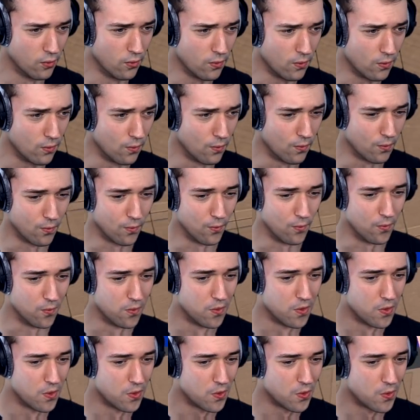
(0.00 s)
Ooh.
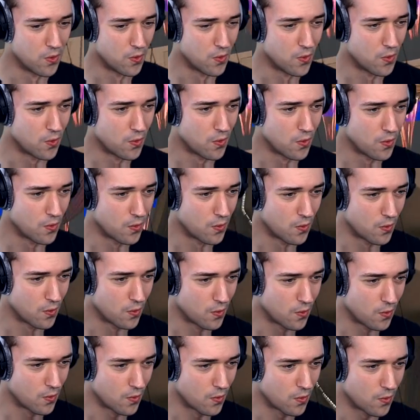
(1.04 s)
Ooh.
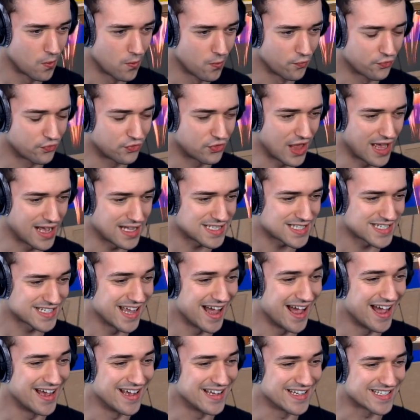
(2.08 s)
That's Ow.
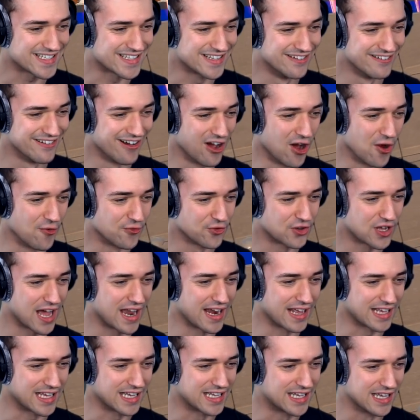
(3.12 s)
nice, dude. Oh, I forgot
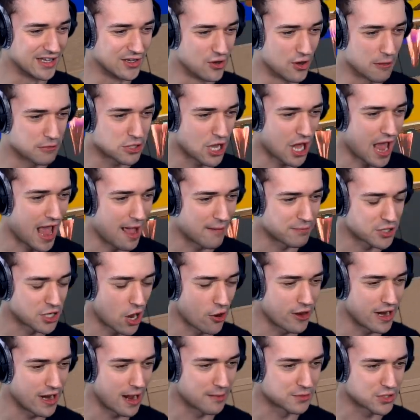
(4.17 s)
I could kill you. I'm sorry. I'm
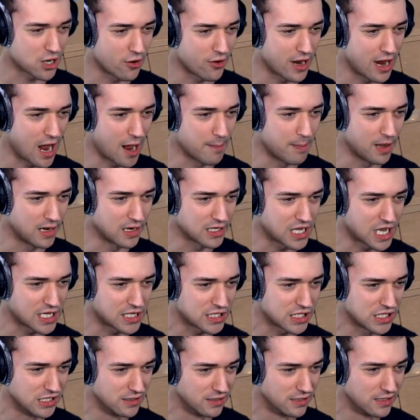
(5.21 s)
sorry. I'm sorry. I apologize.
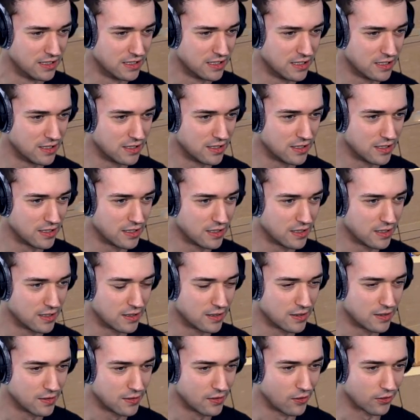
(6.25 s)
I will clinger you,
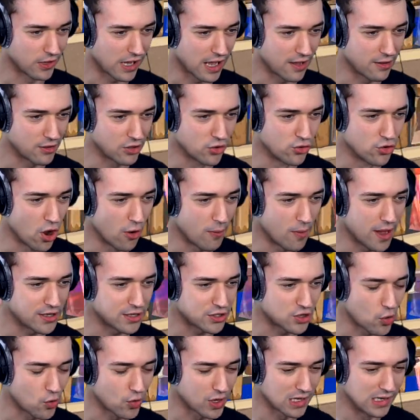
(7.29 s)
boy. Okay. You know what?
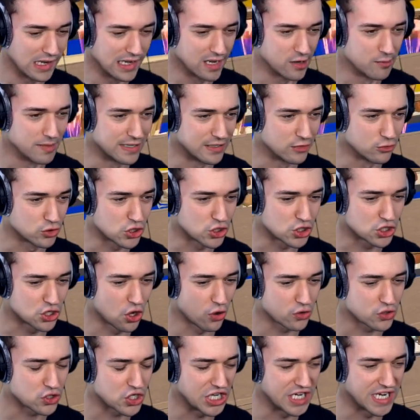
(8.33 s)
Don't clinger me, dude. Just go
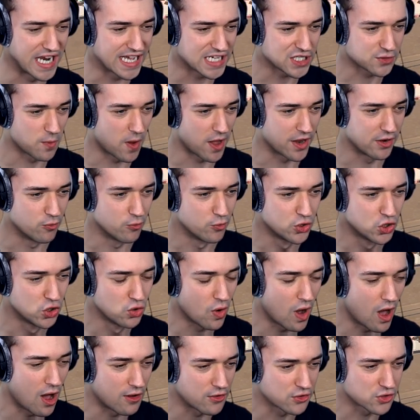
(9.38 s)
to your next one. You
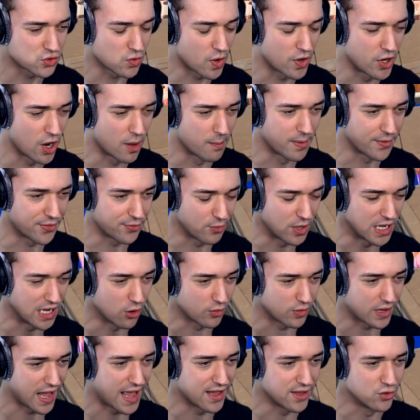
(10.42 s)
are also on number three,
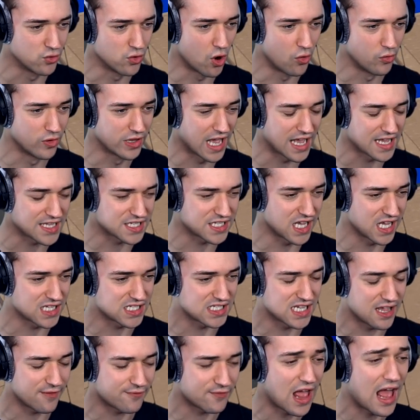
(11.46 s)
okay? And you only got six
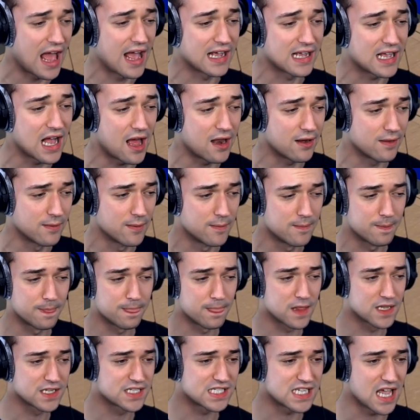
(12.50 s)
left. I got
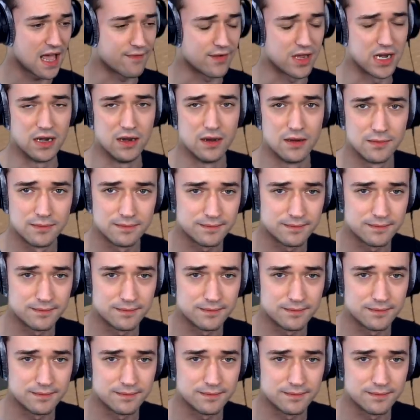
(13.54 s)
Stop. seven.